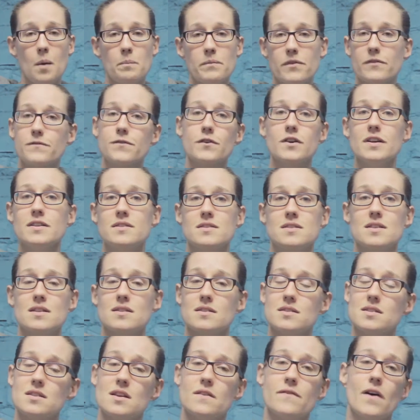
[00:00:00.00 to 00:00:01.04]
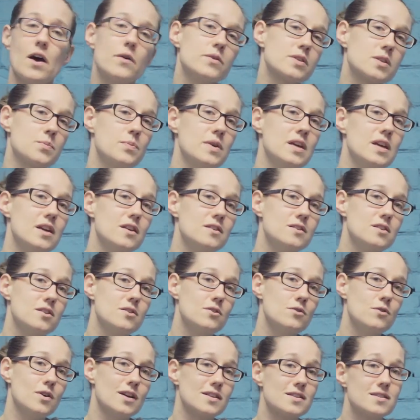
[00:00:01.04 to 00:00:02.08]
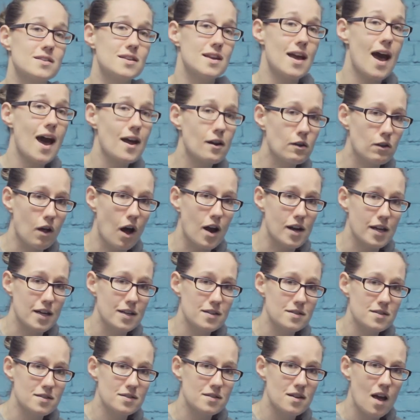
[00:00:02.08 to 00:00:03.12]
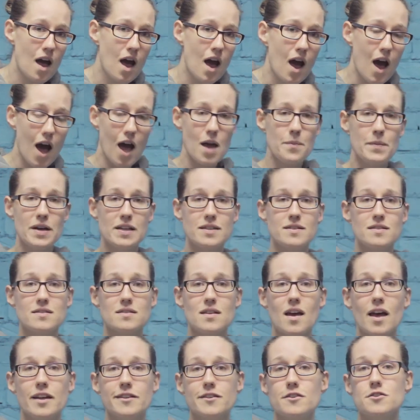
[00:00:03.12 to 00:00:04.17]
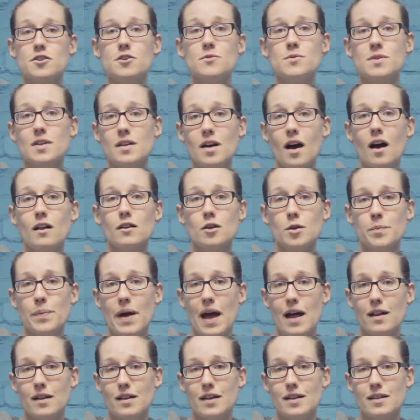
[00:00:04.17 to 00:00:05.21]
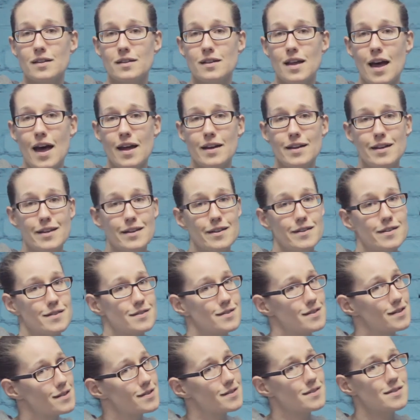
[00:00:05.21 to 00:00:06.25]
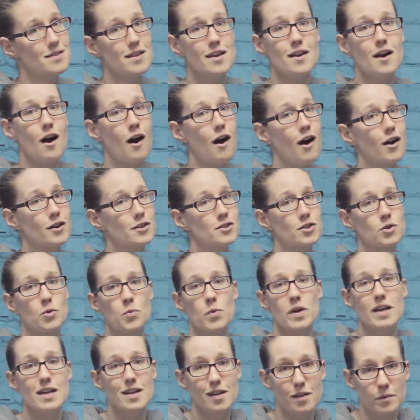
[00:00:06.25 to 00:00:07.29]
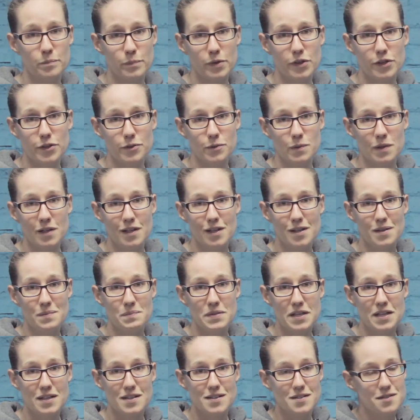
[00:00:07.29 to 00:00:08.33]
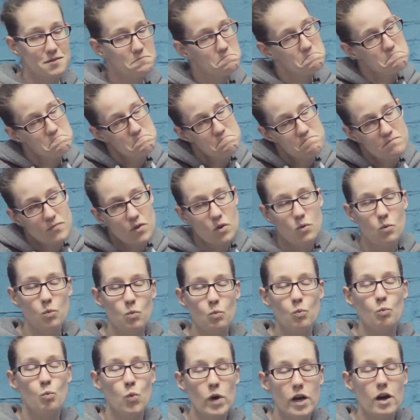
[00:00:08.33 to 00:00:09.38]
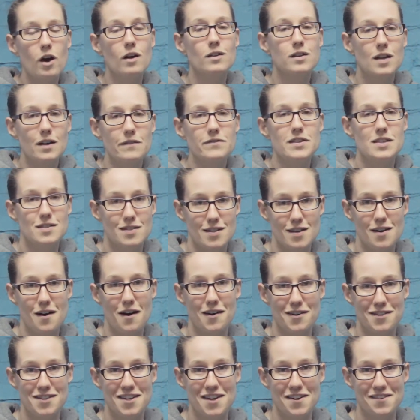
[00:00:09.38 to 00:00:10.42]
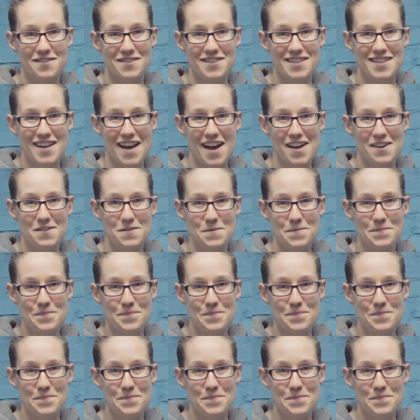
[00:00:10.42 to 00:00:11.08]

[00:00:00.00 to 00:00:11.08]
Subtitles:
For instance, if I was speaking to a Seattle audience, I might decide to choose a color palette that is the Seahawks green and blue, because we all love the Seahawks here in Seattle.